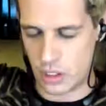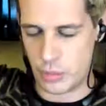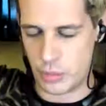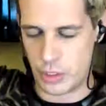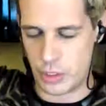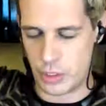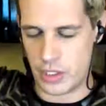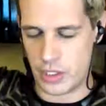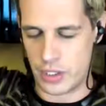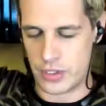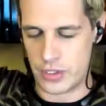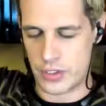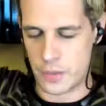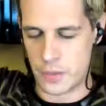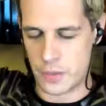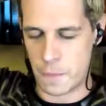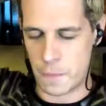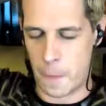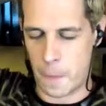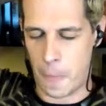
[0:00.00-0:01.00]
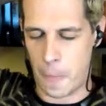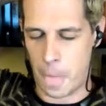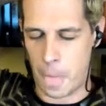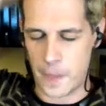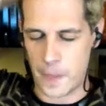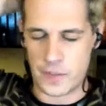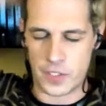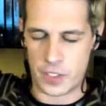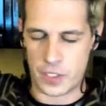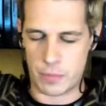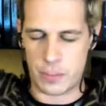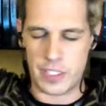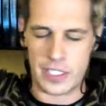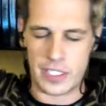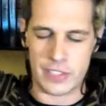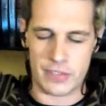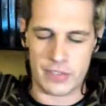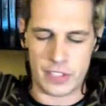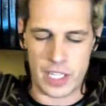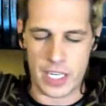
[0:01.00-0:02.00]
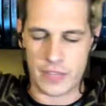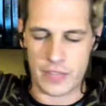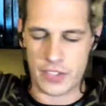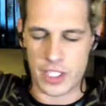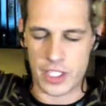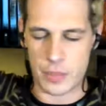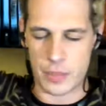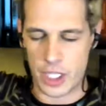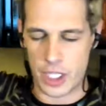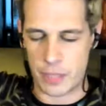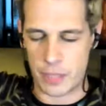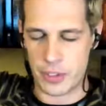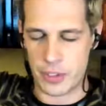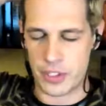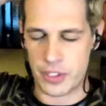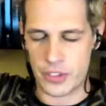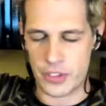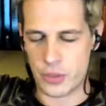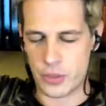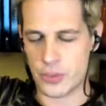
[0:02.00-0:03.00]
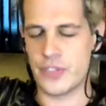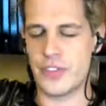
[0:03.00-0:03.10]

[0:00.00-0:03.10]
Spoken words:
because it's a completely different kind of subject. But the sorts